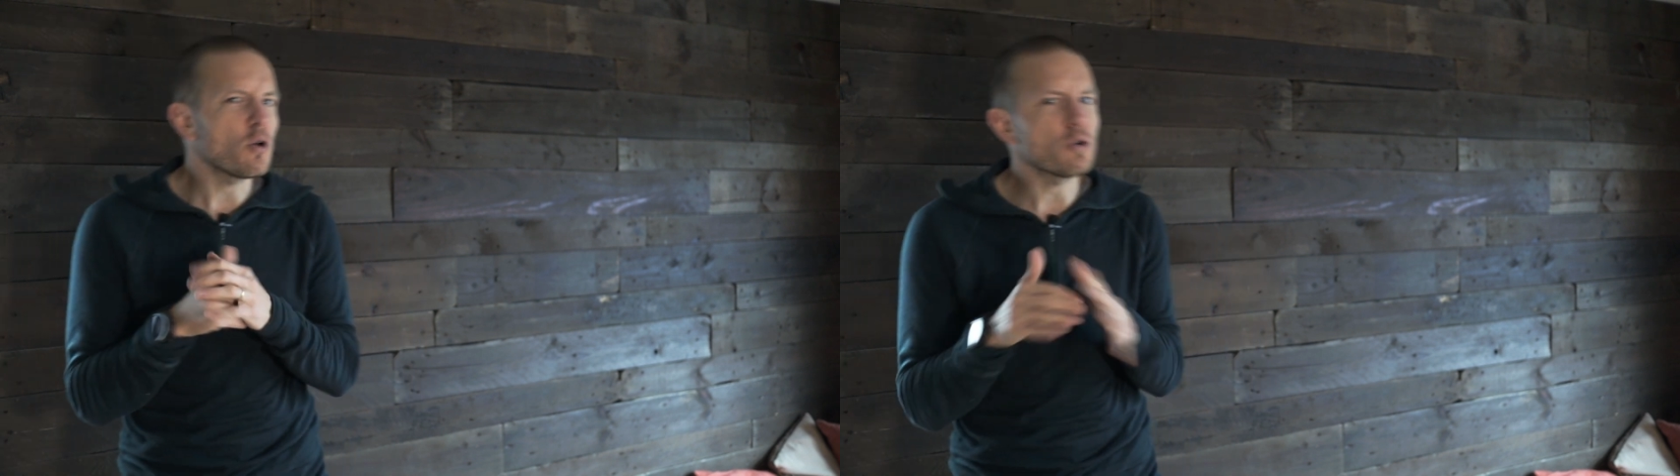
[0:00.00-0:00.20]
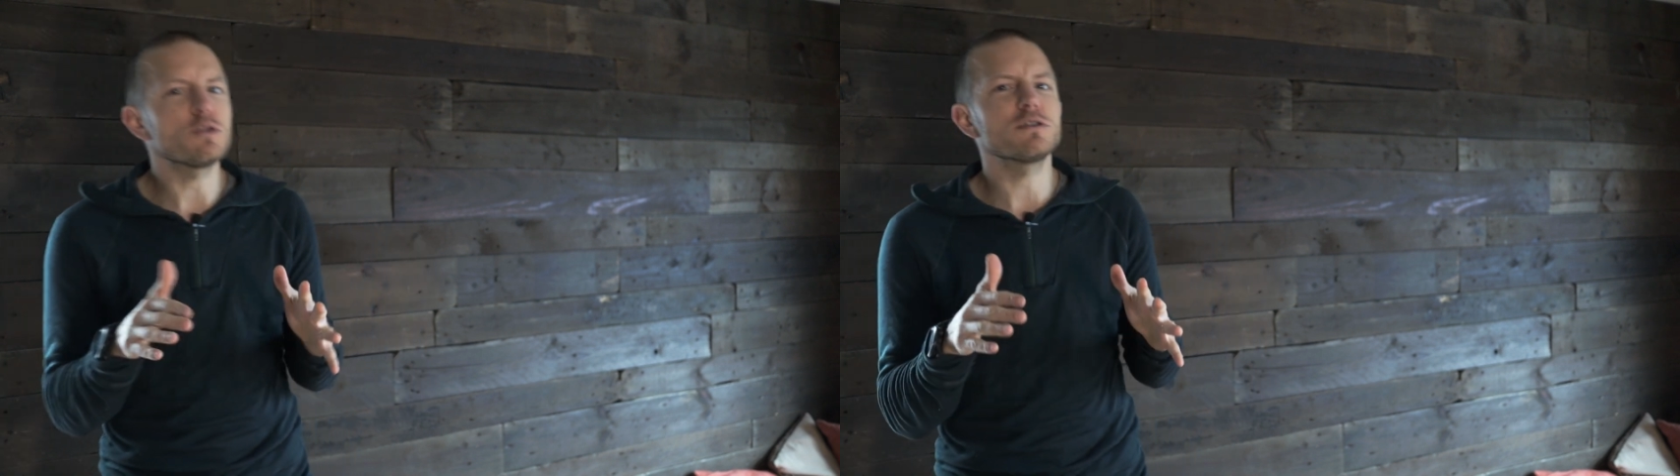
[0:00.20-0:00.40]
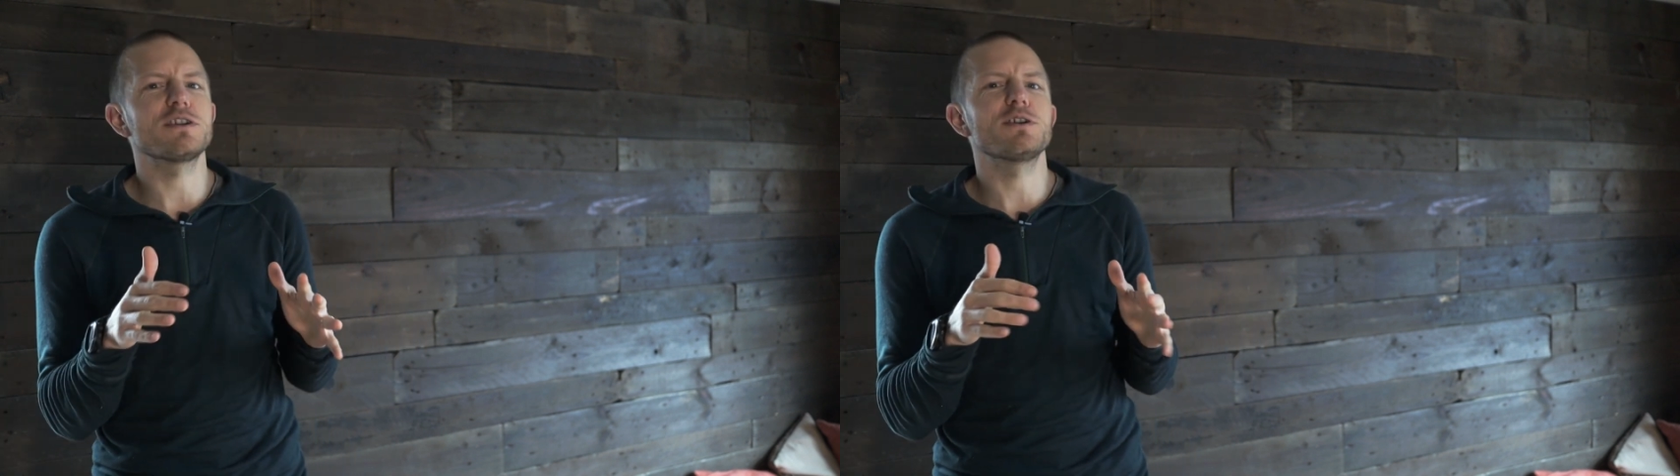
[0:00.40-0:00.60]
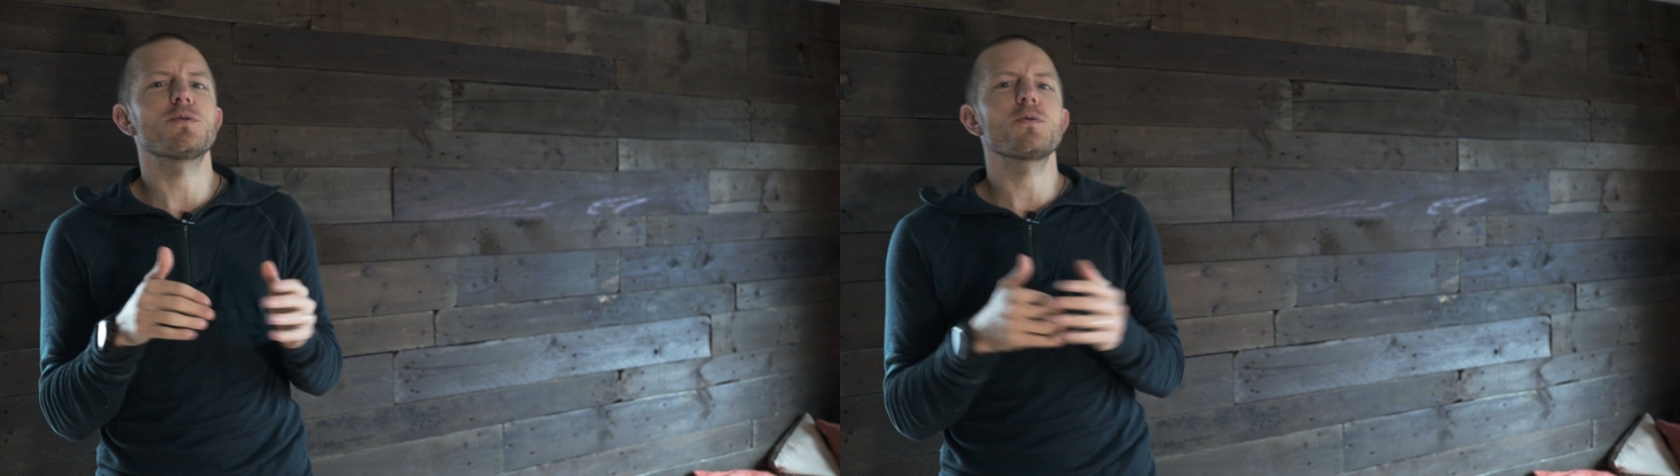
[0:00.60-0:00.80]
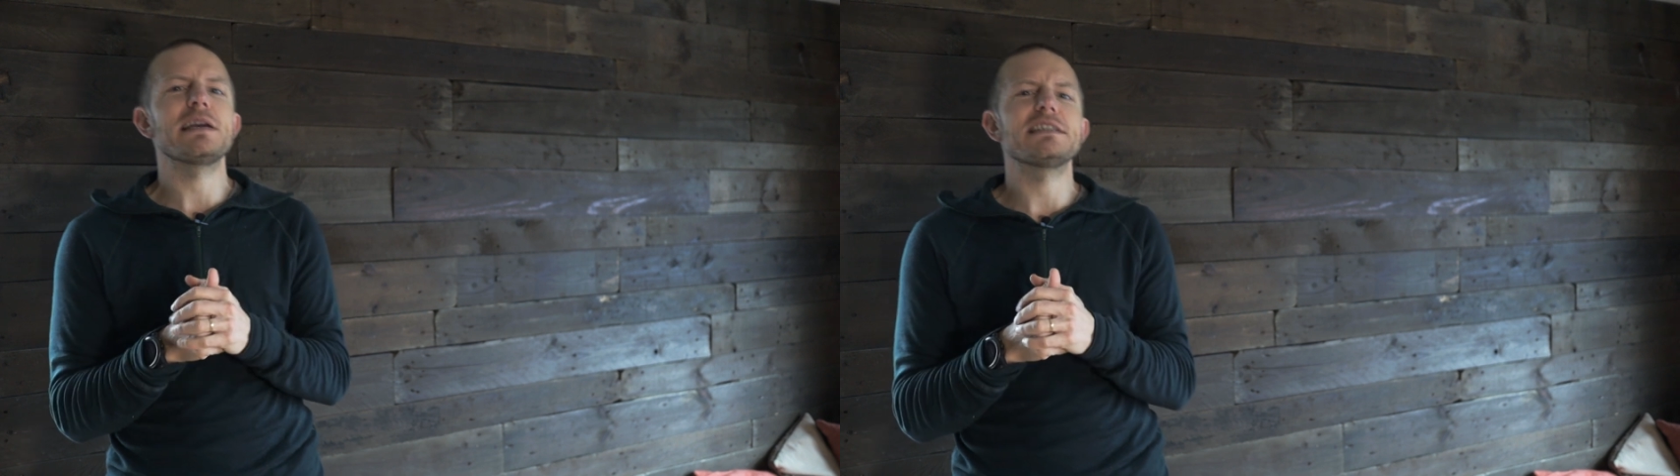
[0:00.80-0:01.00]
all the
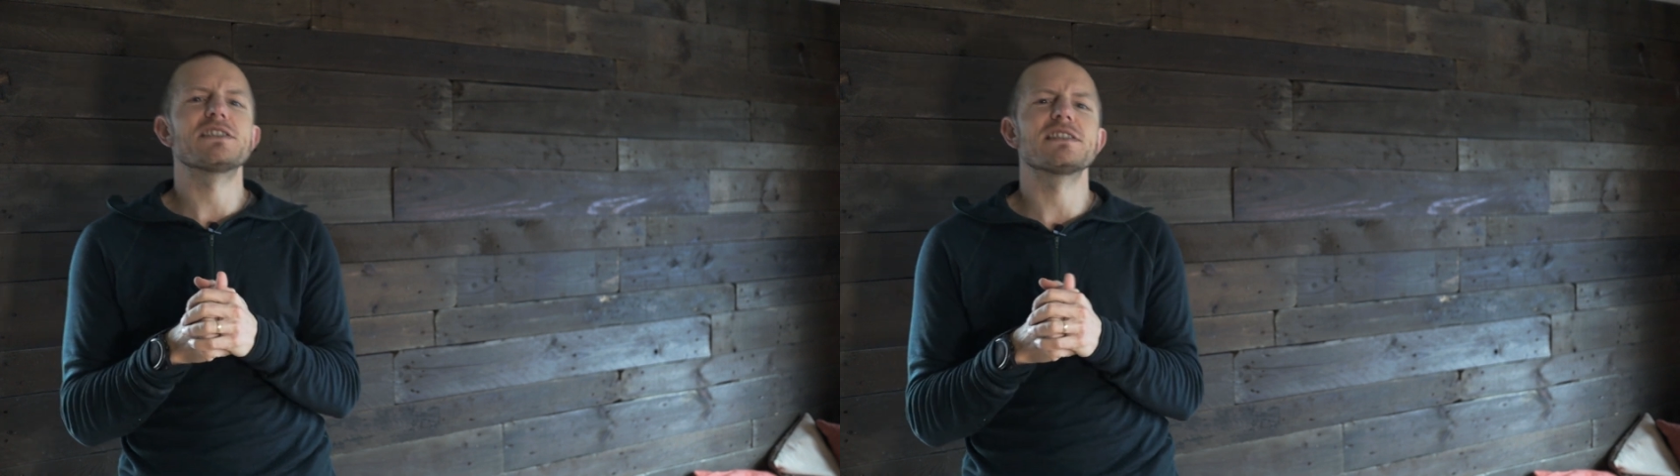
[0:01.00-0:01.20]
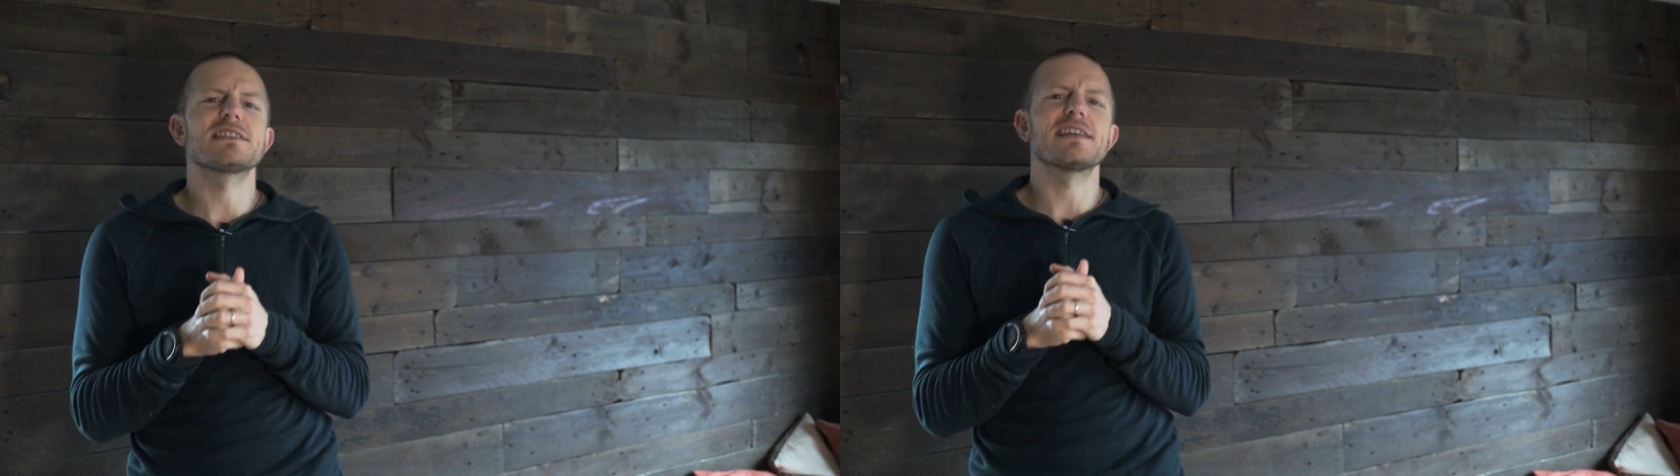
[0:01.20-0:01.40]
Norwegians